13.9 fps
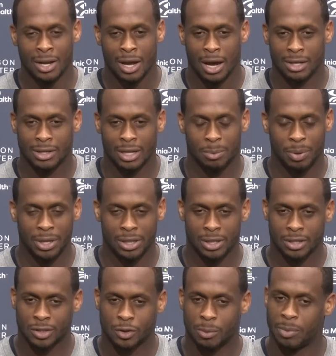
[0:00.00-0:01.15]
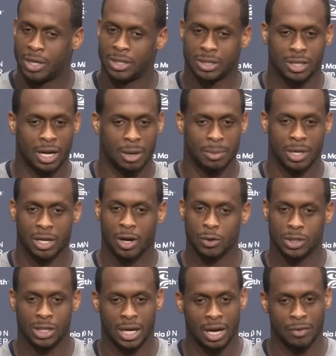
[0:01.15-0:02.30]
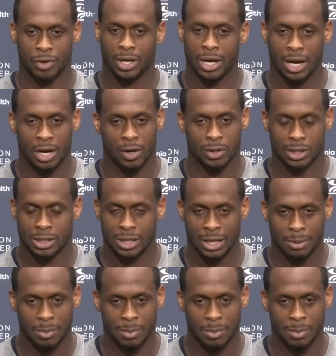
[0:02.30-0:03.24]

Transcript: I think Pete does a tremendous job at coaching every guy on the team.